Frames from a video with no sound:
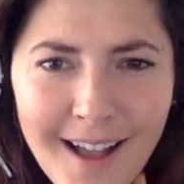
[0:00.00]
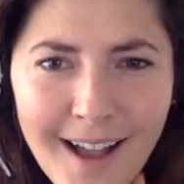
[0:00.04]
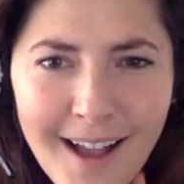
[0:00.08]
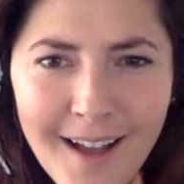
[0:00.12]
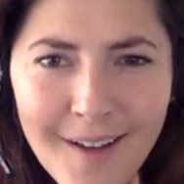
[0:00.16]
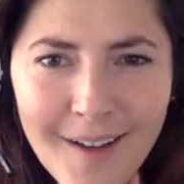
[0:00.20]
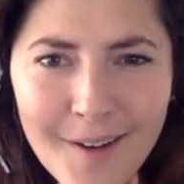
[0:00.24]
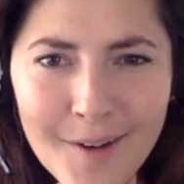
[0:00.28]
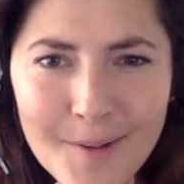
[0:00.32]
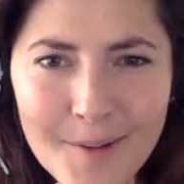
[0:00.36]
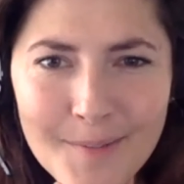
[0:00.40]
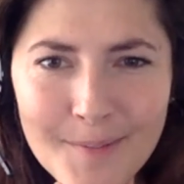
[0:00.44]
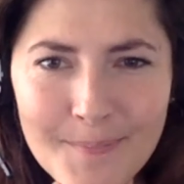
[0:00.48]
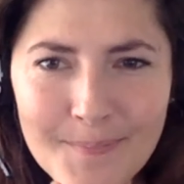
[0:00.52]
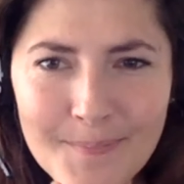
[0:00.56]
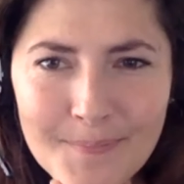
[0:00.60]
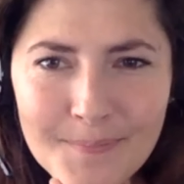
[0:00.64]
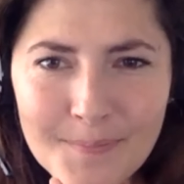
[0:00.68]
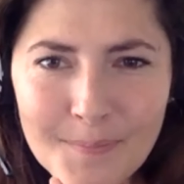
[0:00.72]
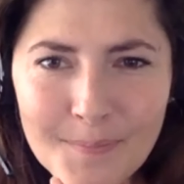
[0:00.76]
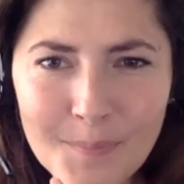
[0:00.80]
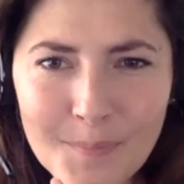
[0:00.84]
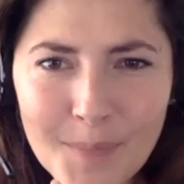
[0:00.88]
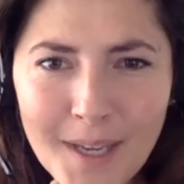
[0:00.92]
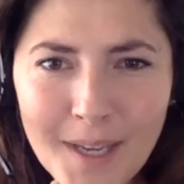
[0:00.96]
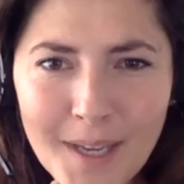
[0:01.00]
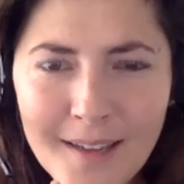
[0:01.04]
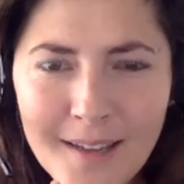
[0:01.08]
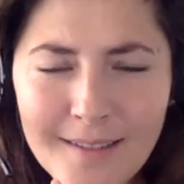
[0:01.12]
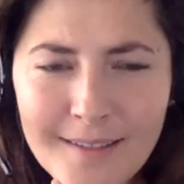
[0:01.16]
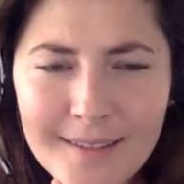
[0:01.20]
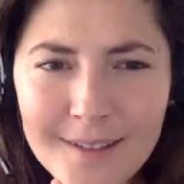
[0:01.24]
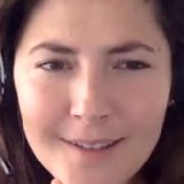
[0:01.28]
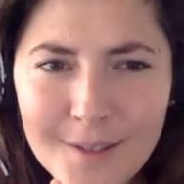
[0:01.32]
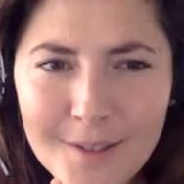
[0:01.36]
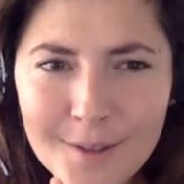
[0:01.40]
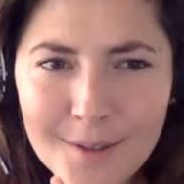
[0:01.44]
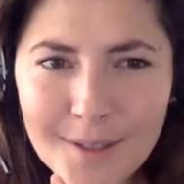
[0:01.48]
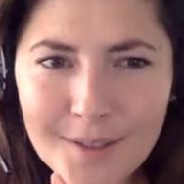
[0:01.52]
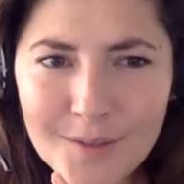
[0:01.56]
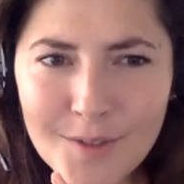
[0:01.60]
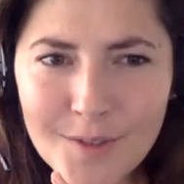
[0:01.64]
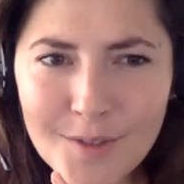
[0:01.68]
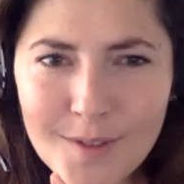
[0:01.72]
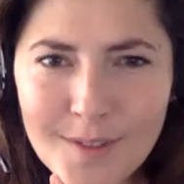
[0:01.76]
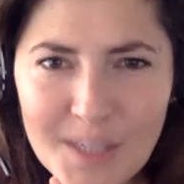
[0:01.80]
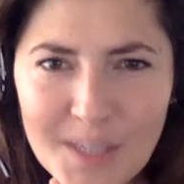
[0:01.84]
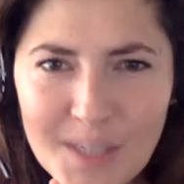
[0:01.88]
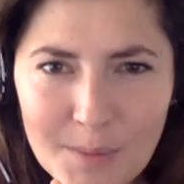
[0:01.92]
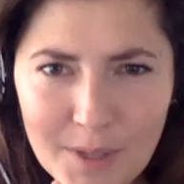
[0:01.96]
But another
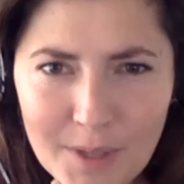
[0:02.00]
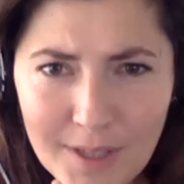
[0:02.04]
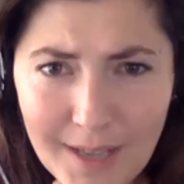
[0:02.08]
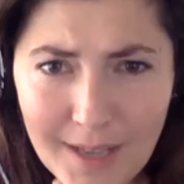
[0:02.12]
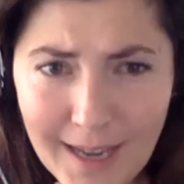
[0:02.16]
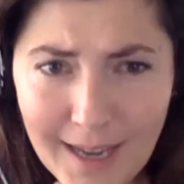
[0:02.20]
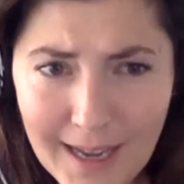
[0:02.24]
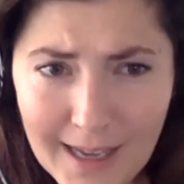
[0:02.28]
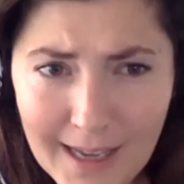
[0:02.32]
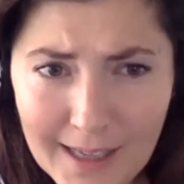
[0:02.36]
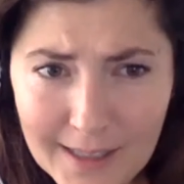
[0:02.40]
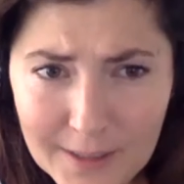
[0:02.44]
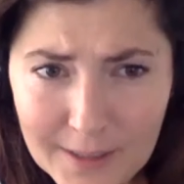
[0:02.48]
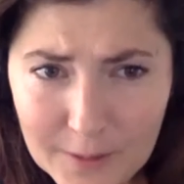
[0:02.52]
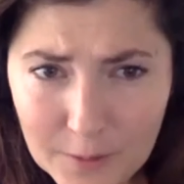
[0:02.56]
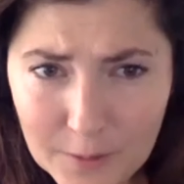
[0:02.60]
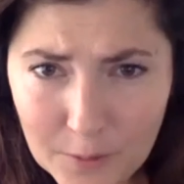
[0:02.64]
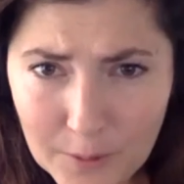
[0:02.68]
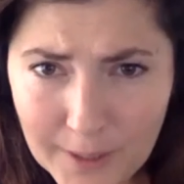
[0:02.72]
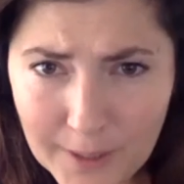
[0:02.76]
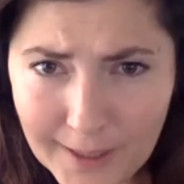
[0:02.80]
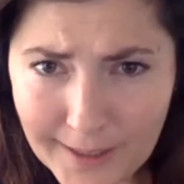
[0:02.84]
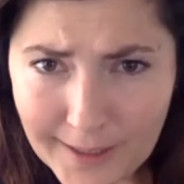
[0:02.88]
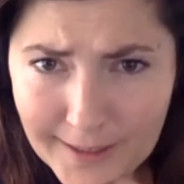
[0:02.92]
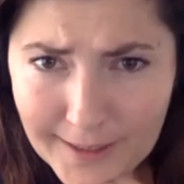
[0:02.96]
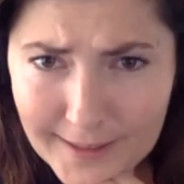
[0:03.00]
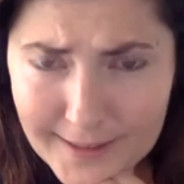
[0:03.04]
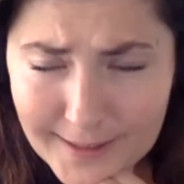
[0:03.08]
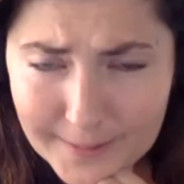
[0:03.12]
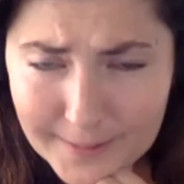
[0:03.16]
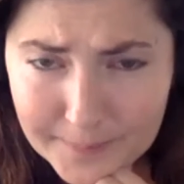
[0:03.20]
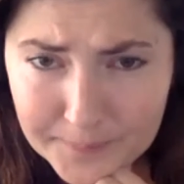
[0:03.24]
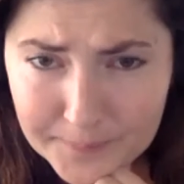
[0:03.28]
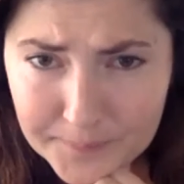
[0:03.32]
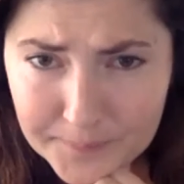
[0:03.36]
question someone had was,